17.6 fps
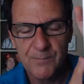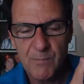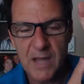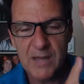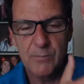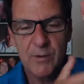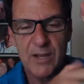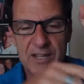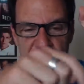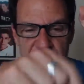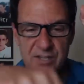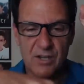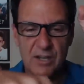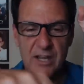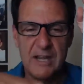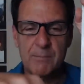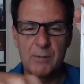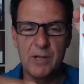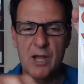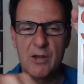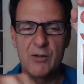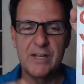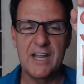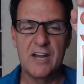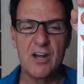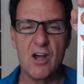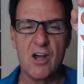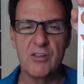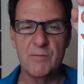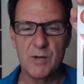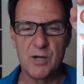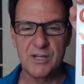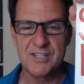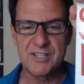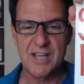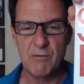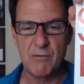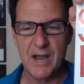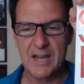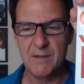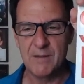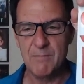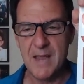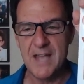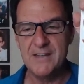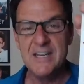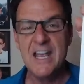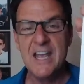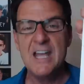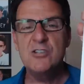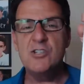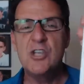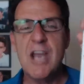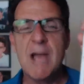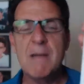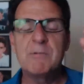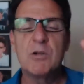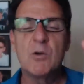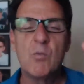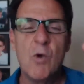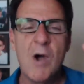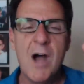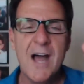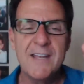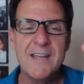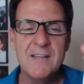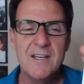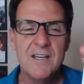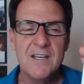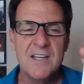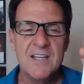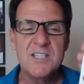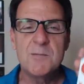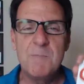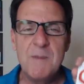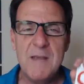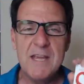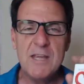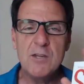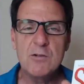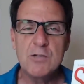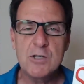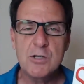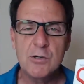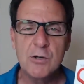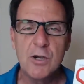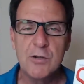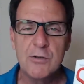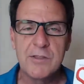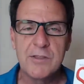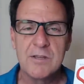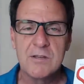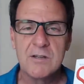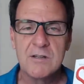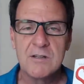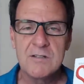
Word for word: By the way, there's a link below to get all the books I recommend. Chapter one Speak Your Truth.